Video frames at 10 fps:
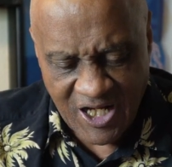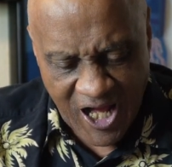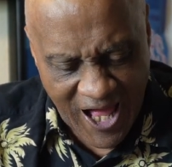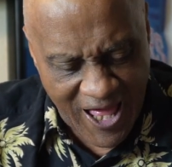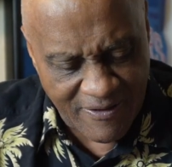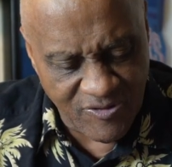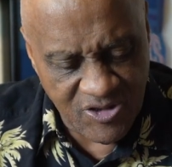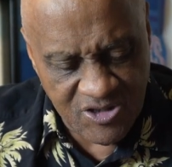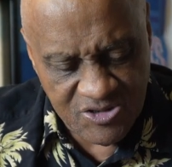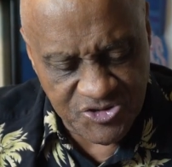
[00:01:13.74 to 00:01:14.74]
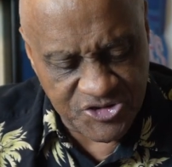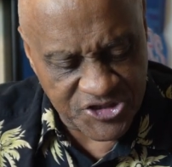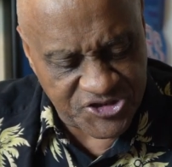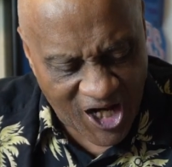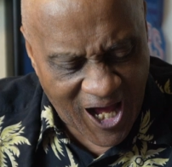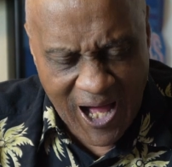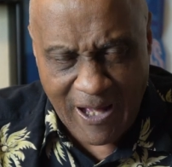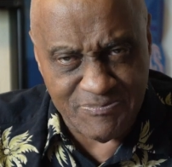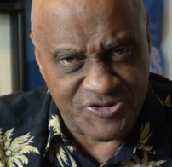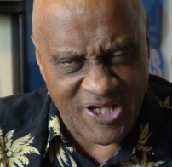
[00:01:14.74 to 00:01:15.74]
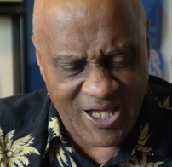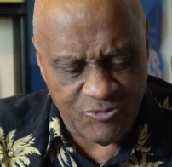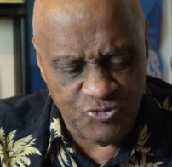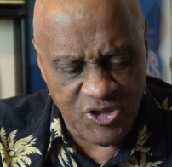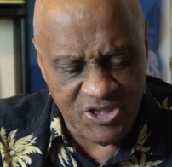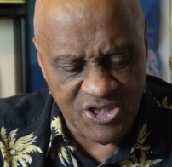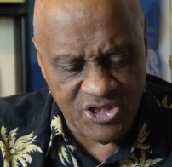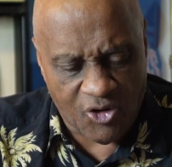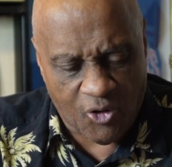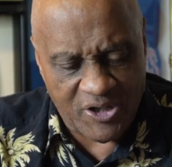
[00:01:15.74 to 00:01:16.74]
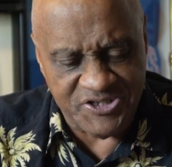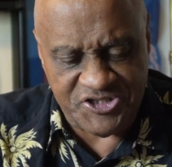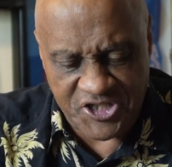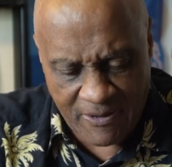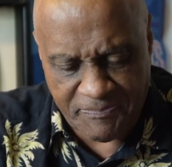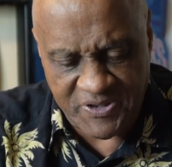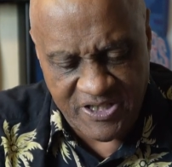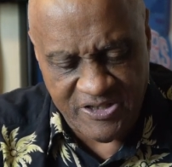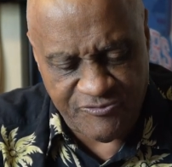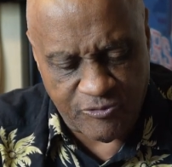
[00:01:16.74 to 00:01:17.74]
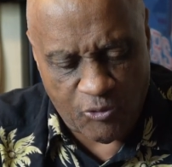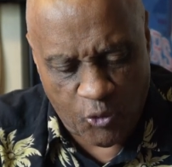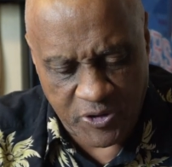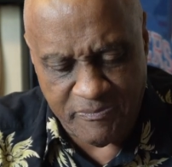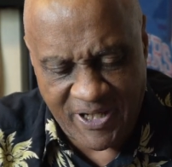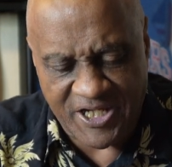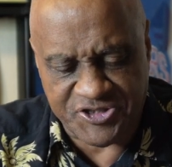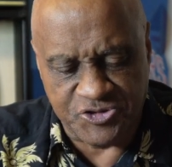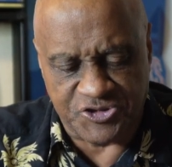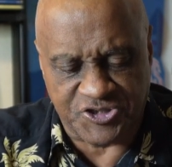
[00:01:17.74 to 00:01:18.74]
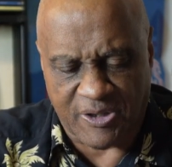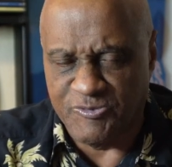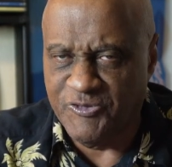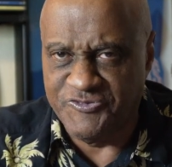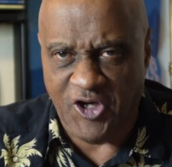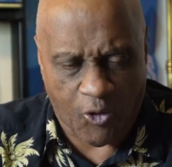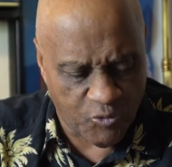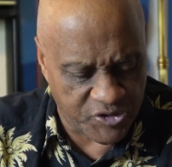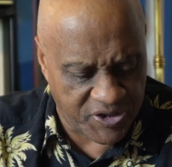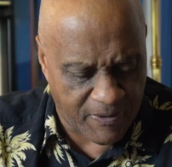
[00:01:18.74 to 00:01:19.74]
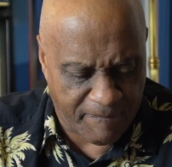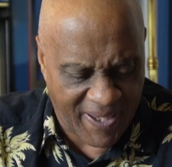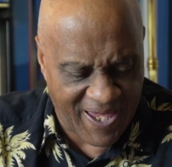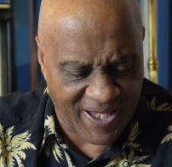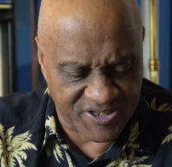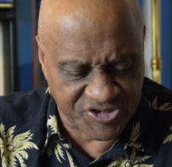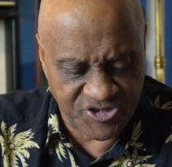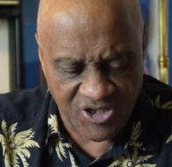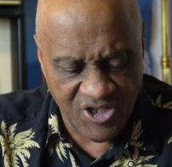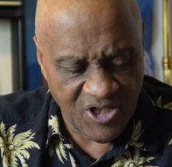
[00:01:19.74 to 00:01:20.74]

And the jobs that really are in jeopardy from automation are something we've dealt with in the past.